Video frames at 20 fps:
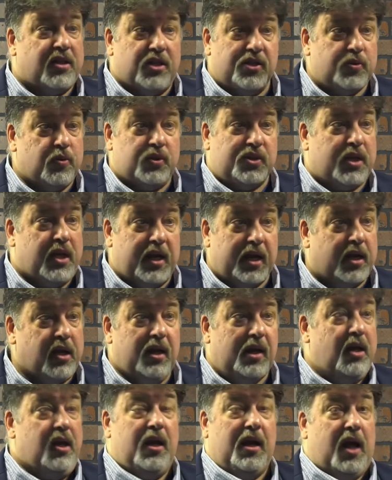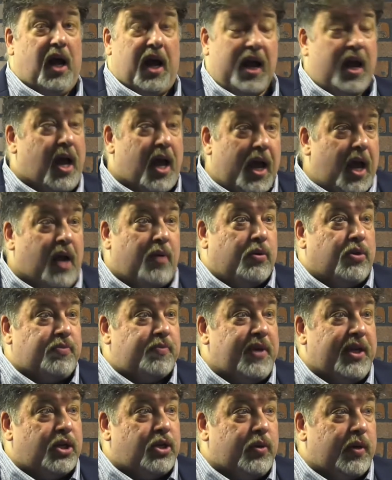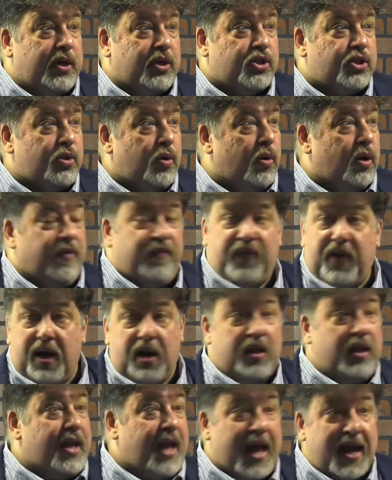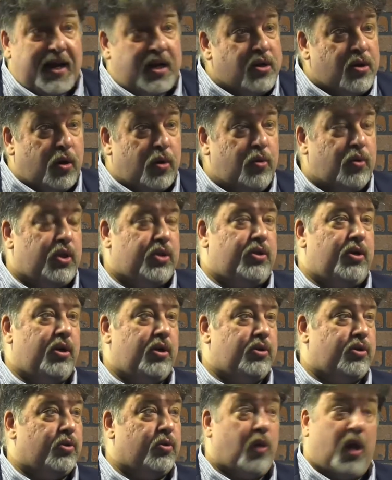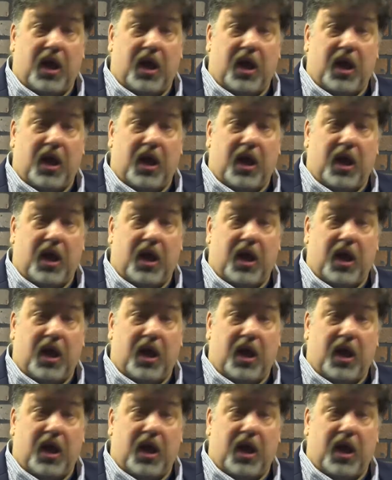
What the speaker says: This was like, I was being treated so unfairly, I didn't know who to turn to.